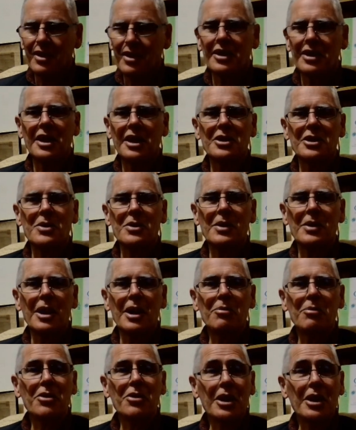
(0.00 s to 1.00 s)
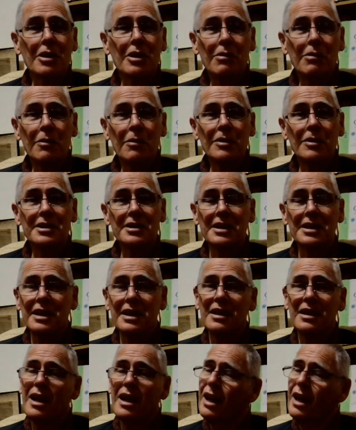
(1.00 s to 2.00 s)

Catch you around. Thank you for visiting.